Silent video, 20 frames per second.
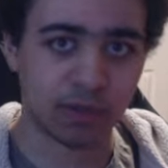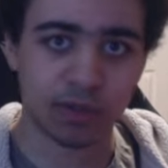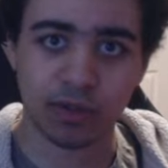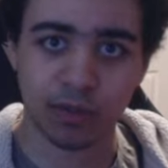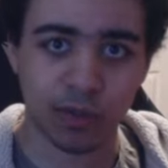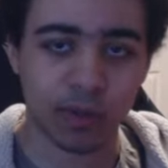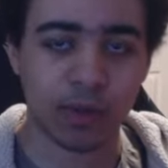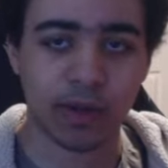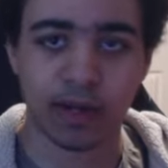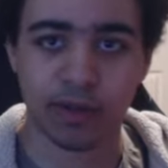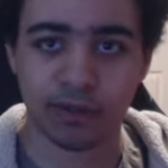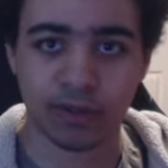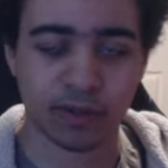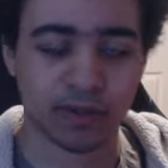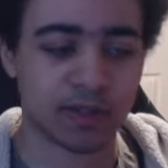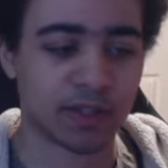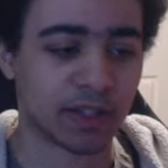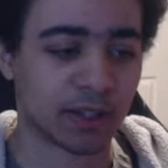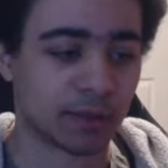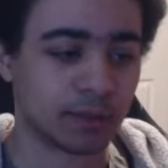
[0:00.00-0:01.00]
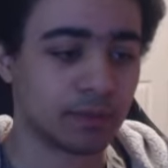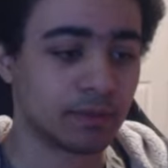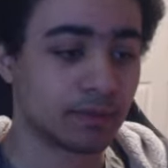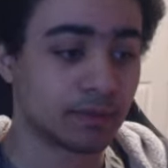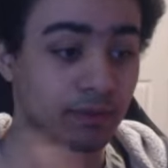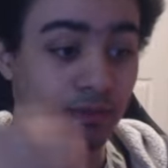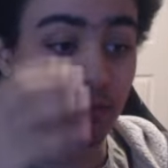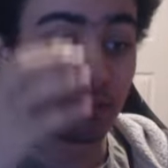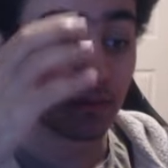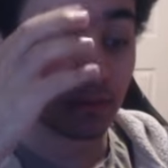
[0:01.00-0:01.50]
whatever. So
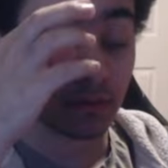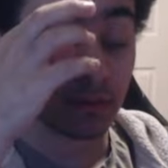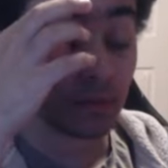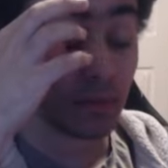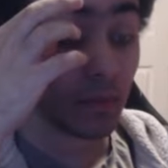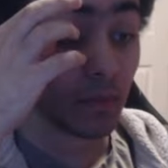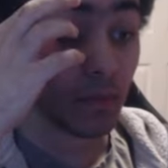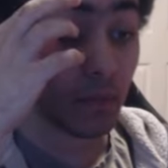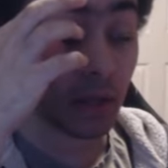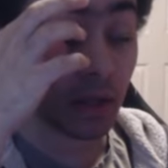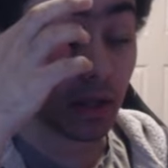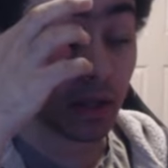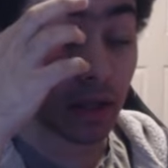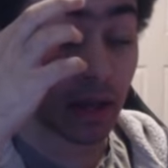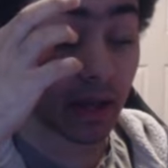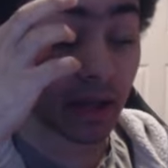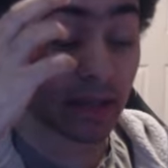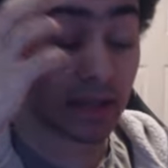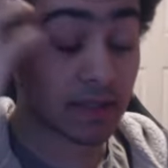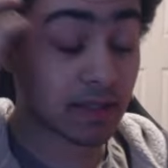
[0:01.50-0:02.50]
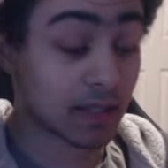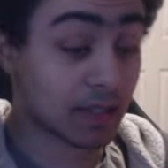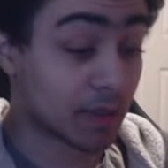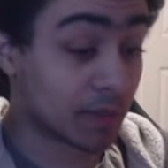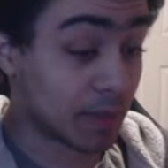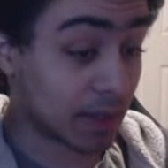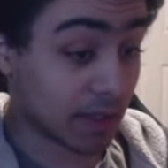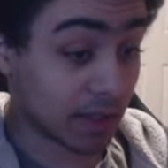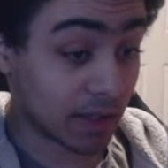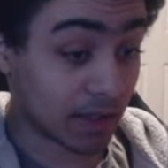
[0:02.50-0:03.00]
yeah, it's gonna
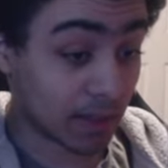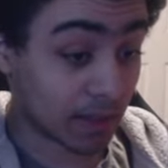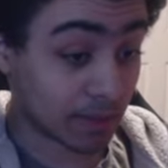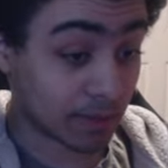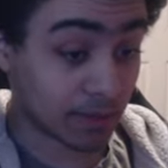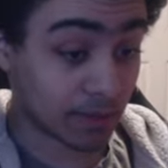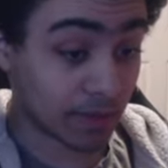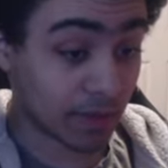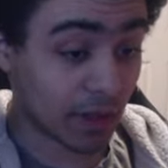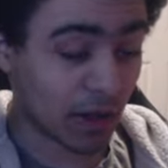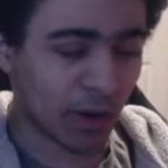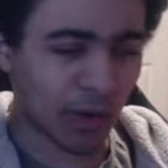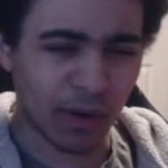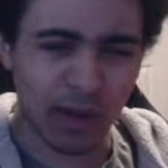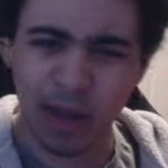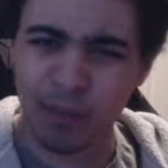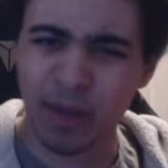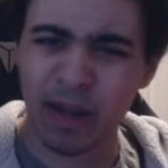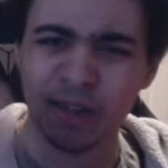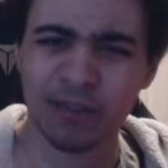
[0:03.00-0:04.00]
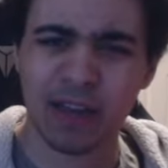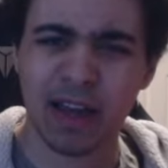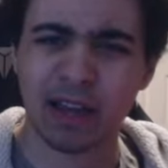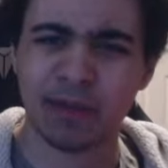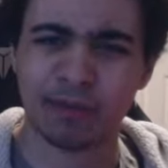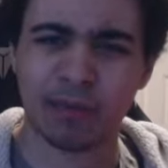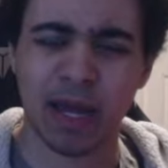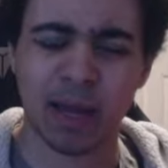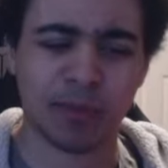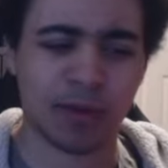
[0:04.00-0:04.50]
be or I might have
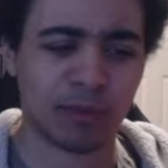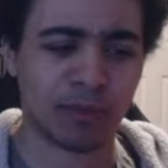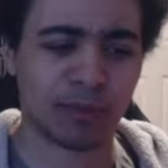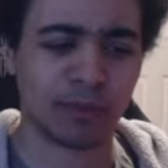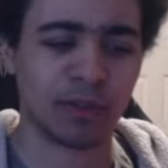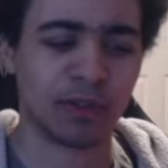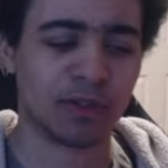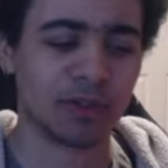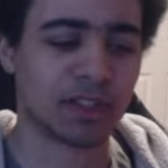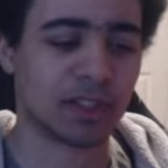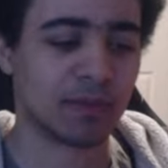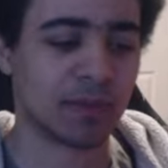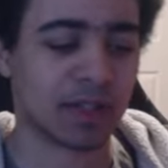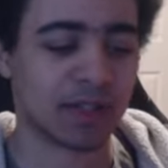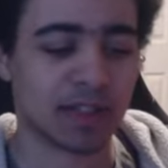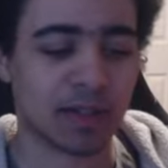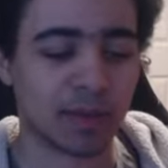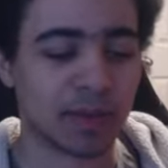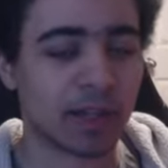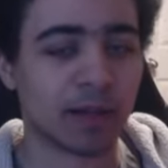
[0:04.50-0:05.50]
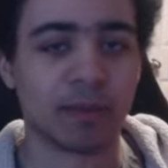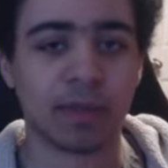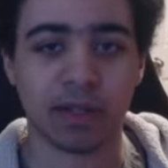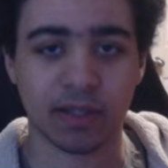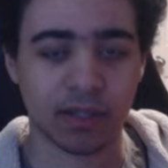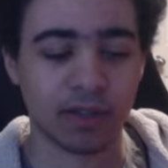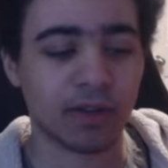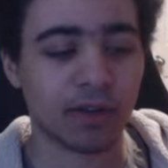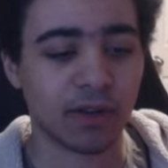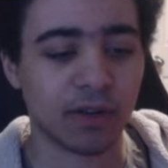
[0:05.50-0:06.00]
gotten Piper and Lucy mixed up there, but
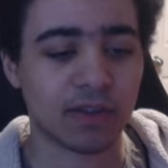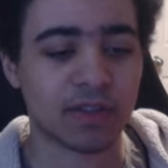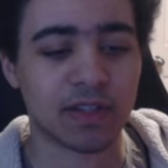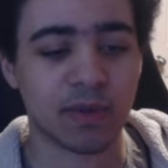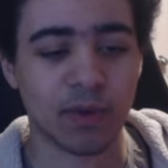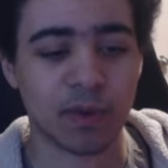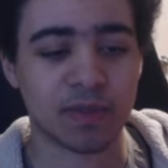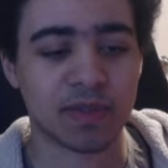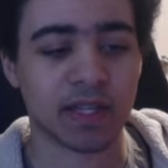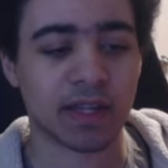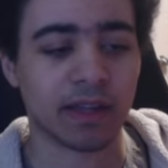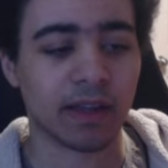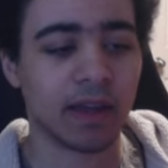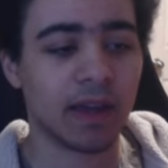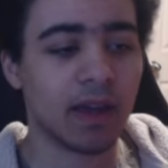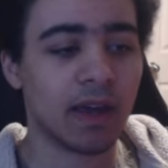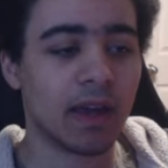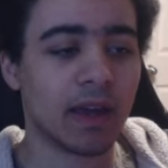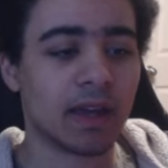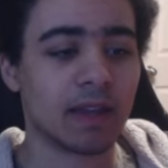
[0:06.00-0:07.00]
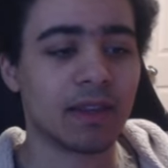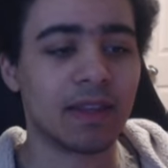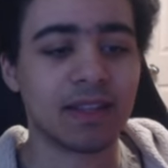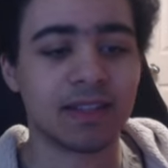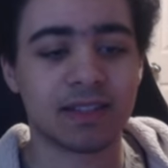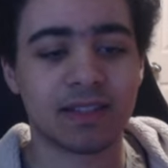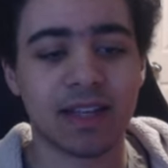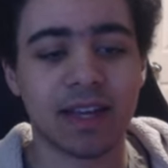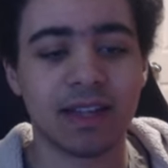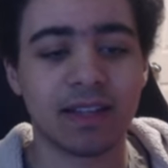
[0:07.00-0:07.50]
you understand what I'm saying. This
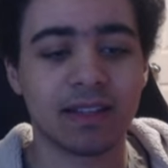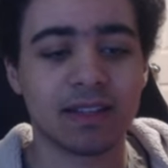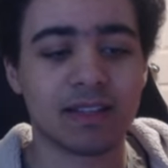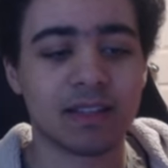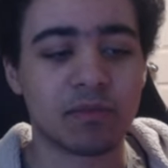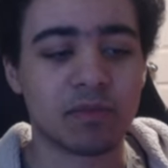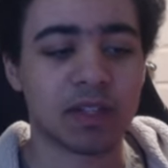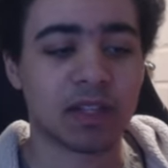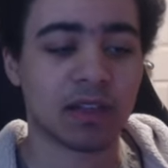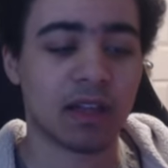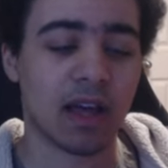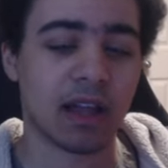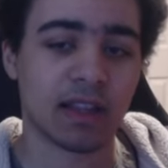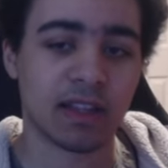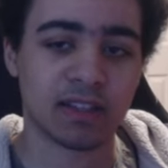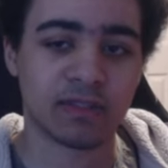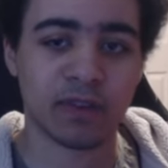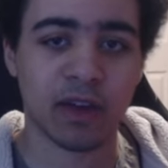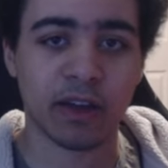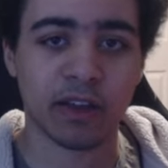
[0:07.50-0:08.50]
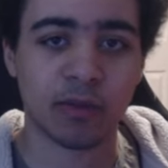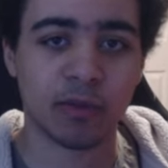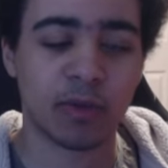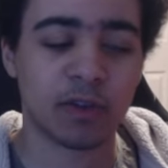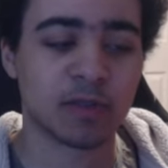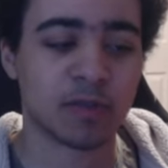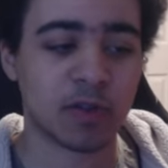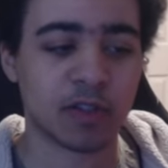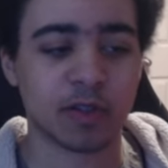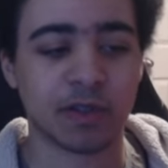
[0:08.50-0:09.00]
set seems a lot less valuable,
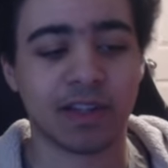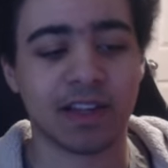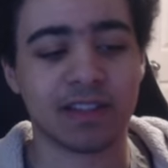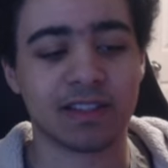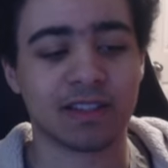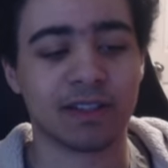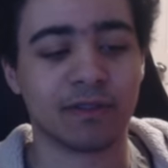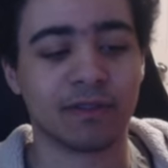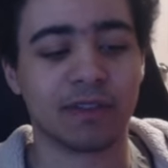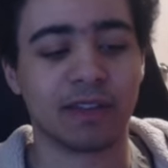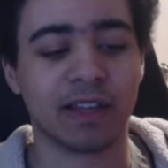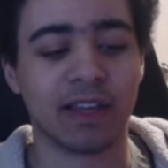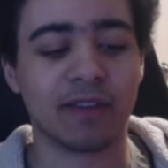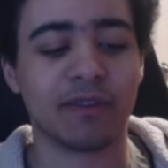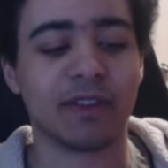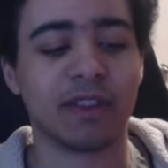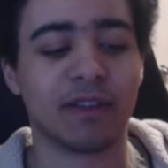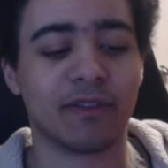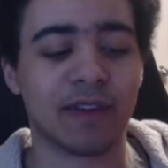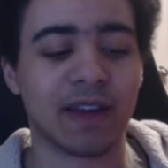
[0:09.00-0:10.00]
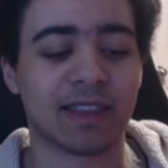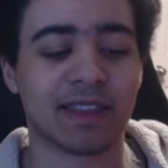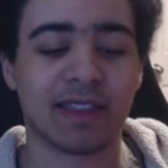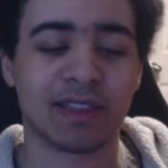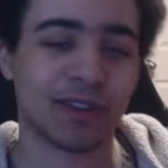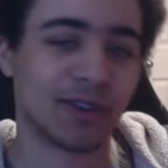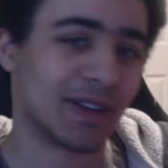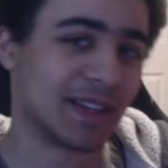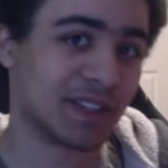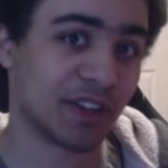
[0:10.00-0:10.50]
especially because of given the fact that
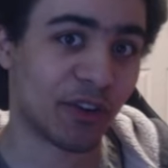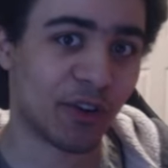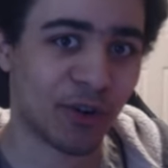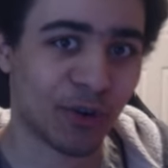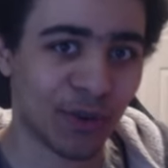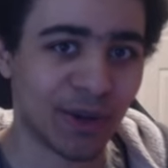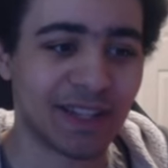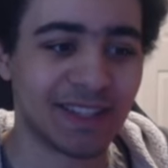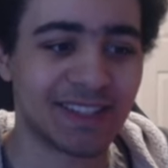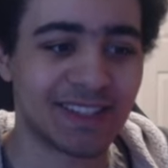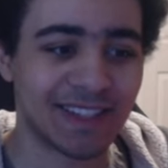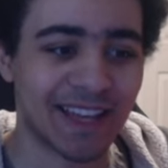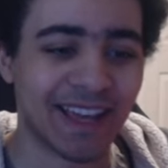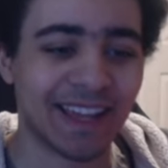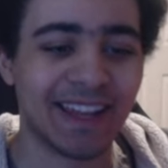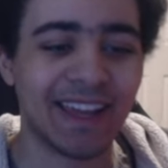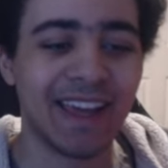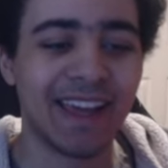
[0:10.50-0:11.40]
there is a crit set